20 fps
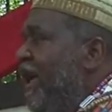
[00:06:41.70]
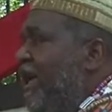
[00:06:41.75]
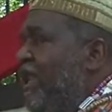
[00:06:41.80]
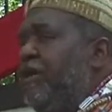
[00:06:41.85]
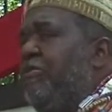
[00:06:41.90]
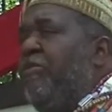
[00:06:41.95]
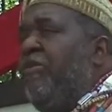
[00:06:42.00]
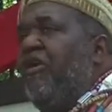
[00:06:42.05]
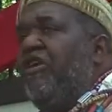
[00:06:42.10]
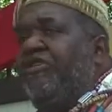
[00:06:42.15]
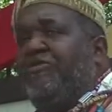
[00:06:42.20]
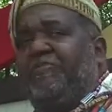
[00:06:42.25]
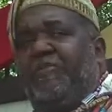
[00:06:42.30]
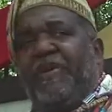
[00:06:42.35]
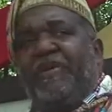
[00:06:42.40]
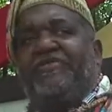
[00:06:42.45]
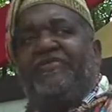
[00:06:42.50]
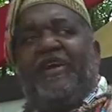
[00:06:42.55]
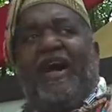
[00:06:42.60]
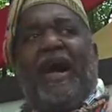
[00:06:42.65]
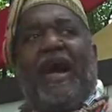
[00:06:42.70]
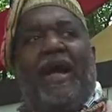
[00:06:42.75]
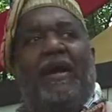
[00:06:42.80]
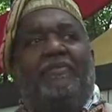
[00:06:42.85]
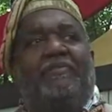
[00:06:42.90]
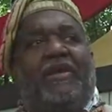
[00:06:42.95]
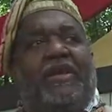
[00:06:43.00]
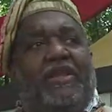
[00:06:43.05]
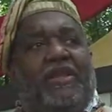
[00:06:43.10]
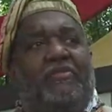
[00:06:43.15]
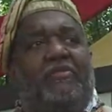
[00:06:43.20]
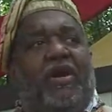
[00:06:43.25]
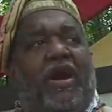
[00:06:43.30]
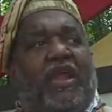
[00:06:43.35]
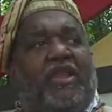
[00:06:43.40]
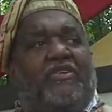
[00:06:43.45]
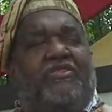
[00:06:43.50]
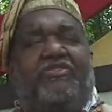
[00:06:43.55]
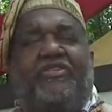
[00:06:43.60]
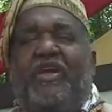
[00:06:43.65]
And the boy spent time in the
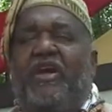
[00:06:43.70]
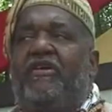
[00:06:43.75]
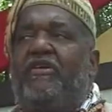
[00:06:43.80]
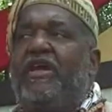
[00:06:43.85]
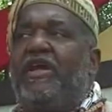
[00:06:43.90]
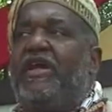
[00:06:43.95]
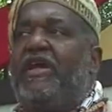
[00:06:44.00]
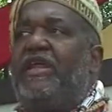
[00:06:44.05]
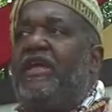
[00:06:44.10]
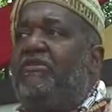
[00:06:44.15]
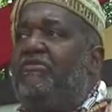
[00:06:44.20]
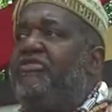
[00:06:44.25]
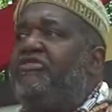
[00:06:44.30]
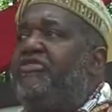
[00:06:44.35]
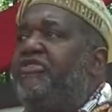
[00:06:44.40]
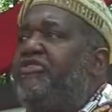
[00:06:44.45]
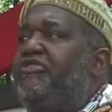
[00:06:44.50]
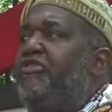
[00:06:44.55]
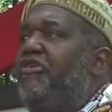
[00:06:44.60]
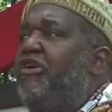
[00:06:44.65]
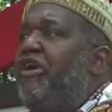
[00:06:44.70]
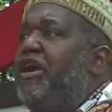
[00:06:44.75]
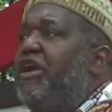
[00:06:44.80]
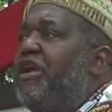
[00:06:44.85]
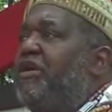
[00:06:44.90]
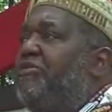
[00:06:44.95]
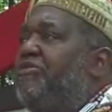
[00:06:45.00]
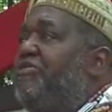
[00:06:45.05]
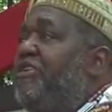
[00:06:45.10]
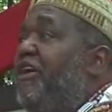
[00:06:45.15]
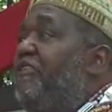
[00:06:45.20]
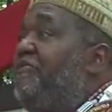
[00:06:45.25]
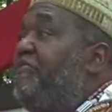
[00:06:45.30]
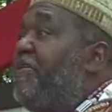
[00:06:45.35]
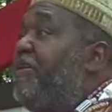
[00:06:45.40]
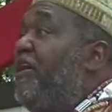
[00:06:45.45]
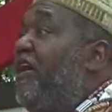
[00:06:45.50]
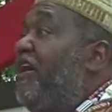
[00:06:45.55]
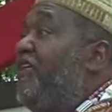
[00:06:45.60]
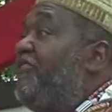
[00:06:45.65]
monastery, and he was enjoying himself
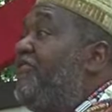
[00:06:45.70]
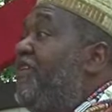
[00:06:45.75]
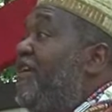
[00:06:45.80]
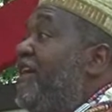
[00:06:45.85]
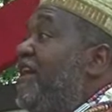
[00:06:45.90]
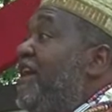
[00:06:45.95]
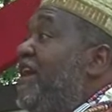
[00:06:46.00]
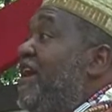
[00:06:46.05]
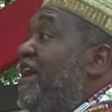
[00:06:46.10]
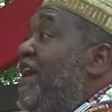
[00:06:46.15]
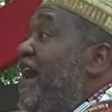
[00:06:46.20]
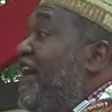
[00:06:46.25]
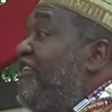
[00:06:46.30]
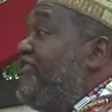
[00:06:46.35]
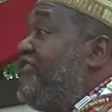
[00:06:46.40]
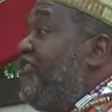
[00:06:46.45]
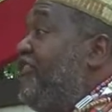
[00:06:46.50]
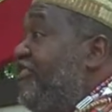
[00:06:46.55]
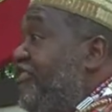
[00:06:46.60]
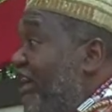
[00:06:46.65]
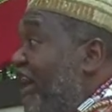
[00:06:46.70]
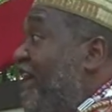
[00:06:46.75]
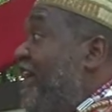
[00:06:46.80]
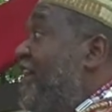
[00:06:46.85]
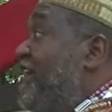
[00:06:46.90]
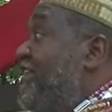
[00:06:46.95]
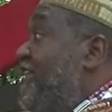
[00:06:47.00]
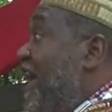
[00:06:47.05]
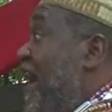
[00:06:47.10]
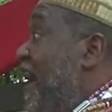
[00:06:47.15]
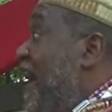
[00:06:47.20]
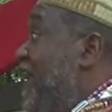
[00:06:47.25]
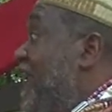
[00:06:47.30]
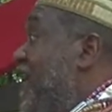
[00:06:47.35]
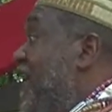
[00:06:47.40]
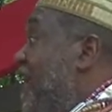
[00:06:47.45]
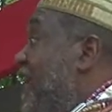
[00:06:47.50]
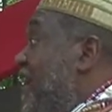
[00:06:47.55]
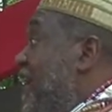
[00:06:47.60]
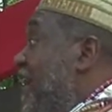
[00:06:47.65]
because he got to think a lot.
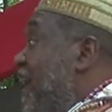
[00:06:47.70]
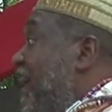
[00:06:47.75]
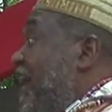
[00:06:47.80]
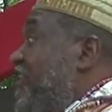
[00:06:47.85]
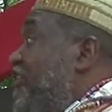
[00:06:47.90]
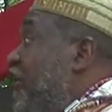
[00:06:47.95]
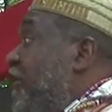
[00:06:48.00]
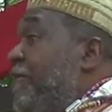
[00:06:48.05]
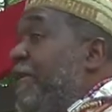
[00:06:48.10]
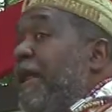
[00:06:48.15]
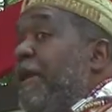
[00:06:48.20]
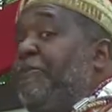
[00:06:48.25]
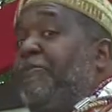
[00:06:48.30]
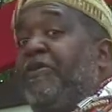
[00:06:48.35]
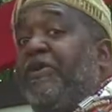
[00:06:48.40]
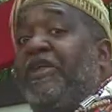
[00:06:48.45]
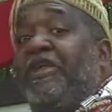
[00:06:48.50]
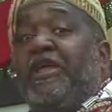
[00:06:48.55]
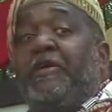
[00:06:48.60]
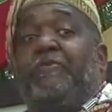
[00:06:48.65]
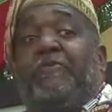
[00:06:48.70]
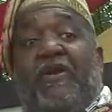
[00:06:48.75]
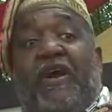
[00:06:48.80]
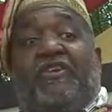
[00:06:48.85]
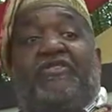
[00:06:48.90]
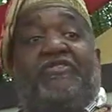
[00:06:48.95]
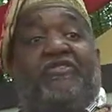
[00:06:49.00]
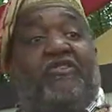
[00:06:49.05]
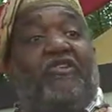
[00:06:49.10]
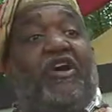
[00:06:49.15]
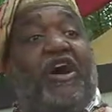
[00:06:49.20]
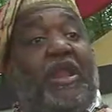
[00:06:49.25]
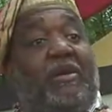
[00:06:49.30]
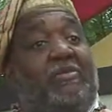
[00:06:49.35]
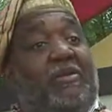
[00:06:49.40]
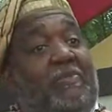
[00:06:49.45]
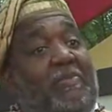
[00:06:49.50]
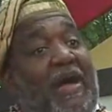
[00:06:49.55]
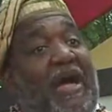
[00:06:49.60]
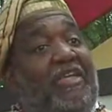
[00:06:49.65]
And nobody put any pressure on
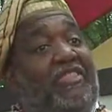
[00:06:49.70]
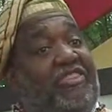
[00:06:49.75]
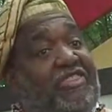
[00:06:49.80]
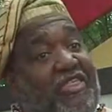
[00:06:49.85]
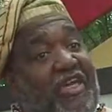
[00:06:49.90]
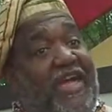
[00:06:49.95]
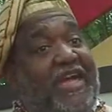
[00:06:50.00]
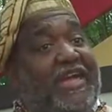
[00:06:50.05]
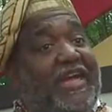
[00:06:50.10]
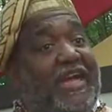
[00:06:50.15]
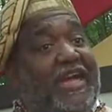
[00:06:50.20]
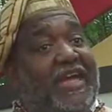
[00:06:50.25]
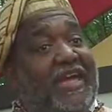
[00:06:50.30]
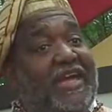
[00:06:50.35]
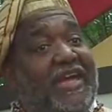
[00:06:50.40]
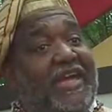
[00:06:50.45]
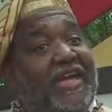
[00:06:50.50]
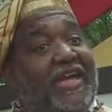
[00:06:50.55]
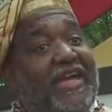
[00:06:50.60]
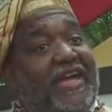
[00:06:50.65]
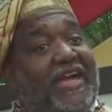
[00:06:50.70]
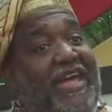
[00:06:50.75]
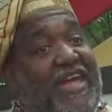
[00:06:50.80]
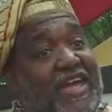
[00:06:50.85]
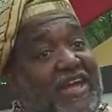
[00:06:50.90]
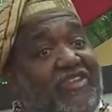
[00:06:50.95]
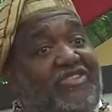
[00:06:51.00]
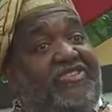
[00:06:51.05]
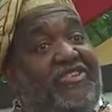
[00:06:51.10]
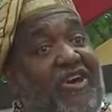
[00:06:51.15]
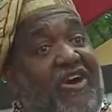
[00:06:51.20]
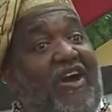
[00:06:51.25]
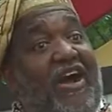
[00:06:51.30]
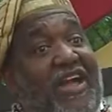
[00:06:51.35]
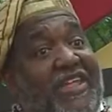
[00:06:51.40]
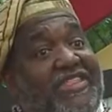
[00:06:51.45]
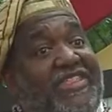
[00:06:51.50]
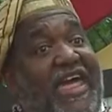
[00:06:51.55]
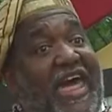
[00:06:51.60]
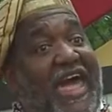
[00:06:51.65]
him about thinking. He
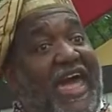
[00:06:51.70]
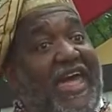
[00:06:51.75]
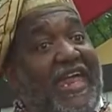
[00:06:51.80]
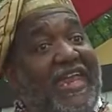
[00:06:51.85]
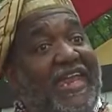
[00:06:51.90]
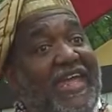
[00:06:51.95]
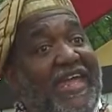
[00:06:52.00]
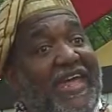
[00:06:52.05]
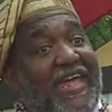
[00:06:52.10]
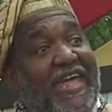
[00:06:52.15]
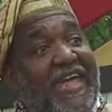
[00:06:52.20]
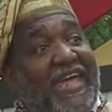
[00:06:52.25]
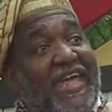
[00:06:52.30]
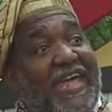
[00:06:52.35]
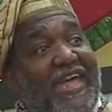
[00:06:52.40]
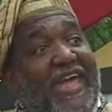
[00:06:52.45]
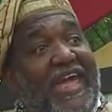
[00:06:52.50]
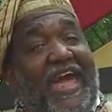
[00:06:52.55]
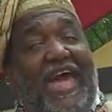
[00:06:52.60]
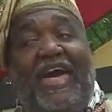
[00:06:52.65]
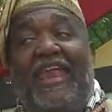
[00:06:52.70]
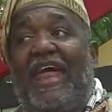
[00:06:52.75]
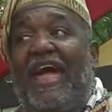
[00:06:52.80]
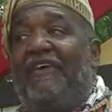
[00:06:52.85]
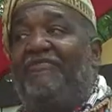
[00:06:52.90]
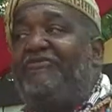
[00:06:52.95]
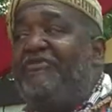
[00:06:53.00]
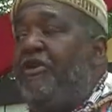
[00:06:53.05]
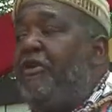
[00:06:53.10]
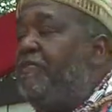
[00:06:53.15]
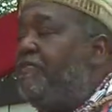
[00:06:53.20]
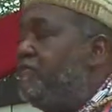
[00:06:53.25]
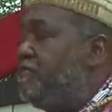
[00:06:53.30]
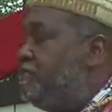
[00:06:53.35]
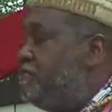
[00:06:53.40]
enjoyed that. And after